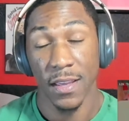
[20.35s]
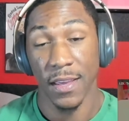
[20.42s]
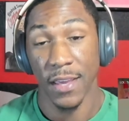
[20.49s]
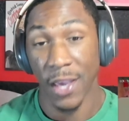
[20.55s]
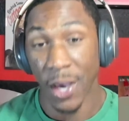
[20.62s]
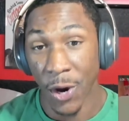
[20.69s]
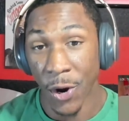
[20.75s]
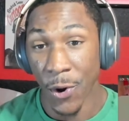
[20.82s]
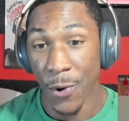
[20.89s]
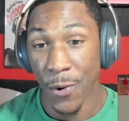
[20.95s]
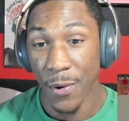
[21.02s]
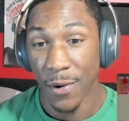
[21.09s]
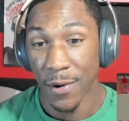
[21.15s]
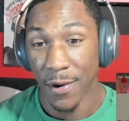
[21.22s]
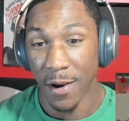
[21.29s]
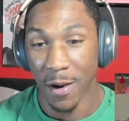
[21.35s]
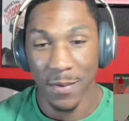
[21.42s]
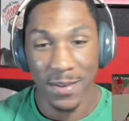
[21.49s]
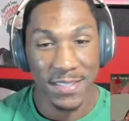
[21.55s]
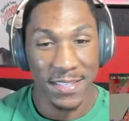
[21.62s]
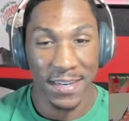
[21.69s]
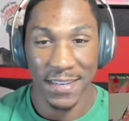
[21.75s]
Yo, I'm
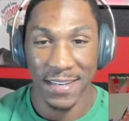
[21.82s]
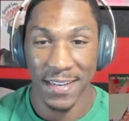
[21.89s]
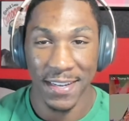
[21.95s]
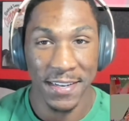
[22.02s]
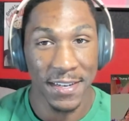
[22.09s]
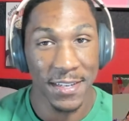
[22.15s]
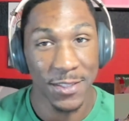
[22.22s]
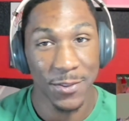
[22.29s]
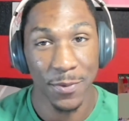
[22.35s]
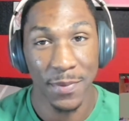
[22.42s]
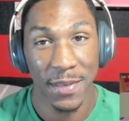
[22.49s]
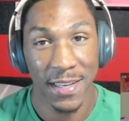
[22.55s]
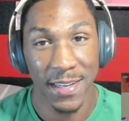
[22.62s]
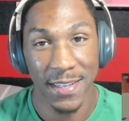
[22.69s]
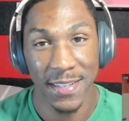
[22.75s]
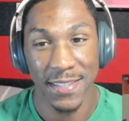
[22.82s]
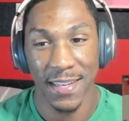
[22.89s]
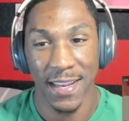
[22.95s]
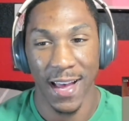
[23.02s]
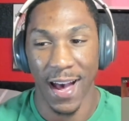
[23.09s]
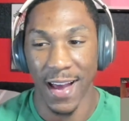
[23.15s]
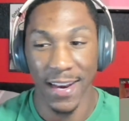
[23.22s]
excited to get in this one because
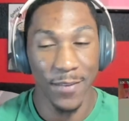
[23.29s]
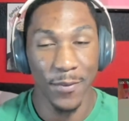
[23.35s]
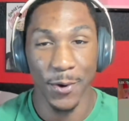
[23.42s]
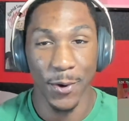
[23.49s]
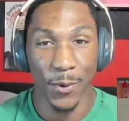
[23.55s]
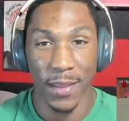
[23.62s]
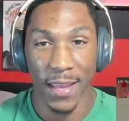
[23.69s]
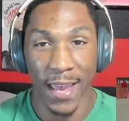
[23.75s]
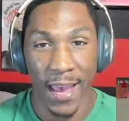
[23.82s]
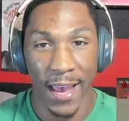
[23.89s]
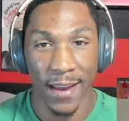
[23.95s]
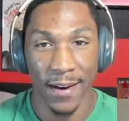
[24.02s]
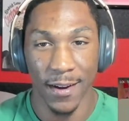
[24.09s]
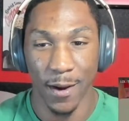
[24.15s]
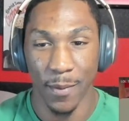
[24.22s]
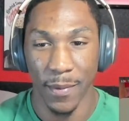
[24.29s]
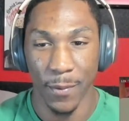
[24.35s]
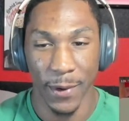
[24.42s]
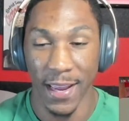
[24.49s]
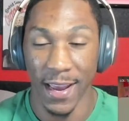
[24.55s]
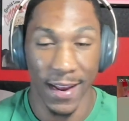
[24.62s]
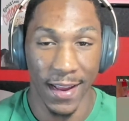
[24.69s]
I didn't even know they had
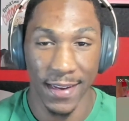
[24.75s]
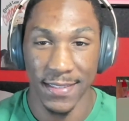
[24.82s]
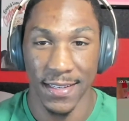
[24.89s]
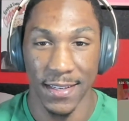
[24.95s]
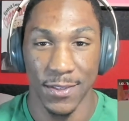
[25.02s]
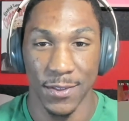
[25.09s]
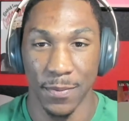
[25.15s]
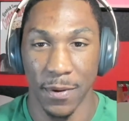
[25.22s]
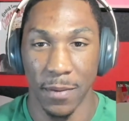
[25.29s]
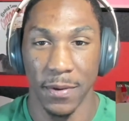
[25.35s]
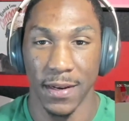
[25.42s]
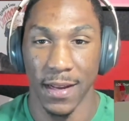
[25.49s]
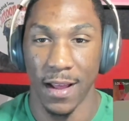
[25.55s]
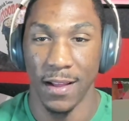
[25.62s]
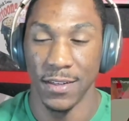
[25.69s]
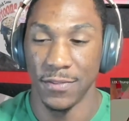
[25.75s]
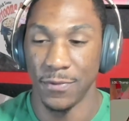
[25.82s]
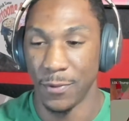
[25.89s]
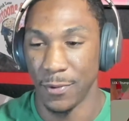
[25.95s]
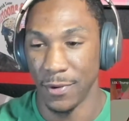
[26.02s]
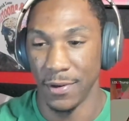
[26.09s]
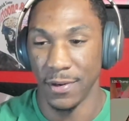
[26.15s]
we had access or public knowledge
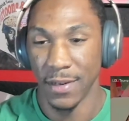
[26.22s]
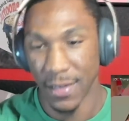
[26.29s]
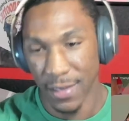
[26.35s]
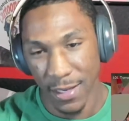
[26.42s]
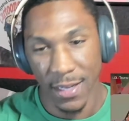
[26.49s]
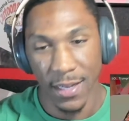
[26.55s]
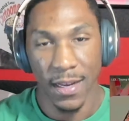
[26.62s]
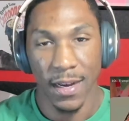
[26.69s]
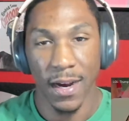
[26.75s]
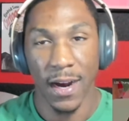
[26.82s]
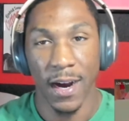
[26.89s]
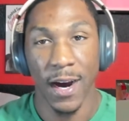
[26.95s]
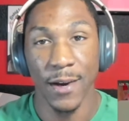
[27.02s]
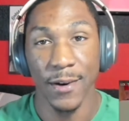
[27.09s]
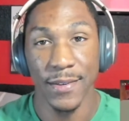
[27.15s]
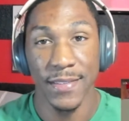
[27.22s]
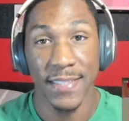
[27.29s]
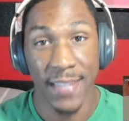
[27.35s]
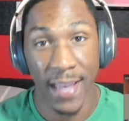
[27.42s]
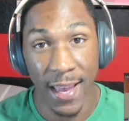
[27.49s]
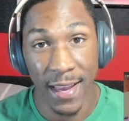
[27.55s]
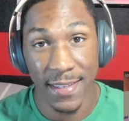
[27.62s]
for Hunter's
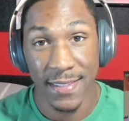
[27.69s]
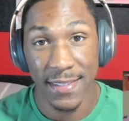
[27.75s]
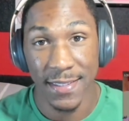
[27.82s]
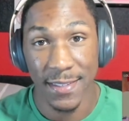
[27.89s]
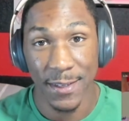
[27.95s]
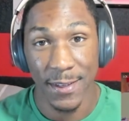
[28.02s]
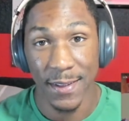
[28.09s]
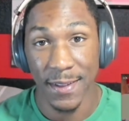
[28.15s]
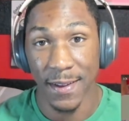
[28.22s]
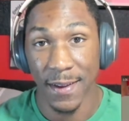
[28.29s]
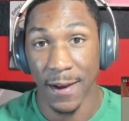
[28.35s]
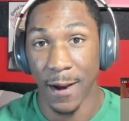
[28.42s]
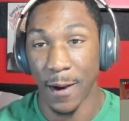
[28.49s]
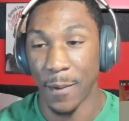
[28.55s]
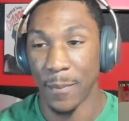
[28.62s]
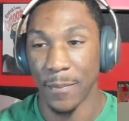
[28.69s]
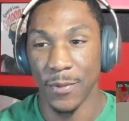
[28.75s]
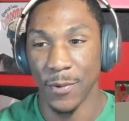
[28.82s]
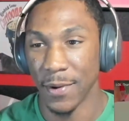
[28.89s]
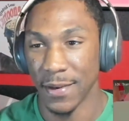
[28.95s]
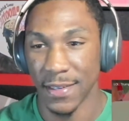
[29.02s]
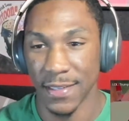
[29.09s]
text
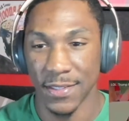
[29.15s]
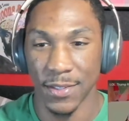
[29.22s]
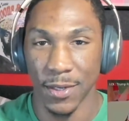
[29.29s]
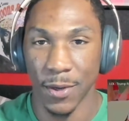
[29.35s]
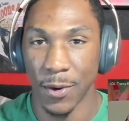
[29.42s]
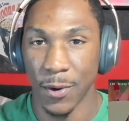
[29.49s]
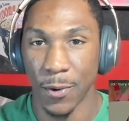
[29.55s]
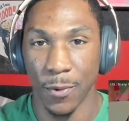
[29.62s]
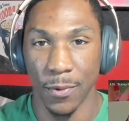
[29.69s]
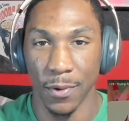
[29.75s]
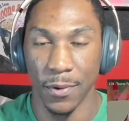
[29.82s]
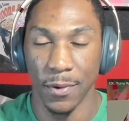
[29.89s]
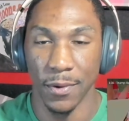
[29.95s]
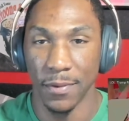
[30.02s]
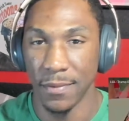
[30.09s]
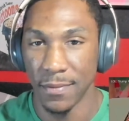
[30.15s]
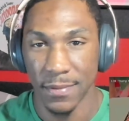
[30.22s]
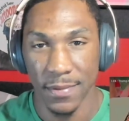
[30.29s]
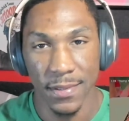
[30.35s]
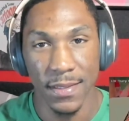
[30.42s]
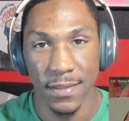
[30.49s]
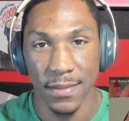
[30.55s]
during this whole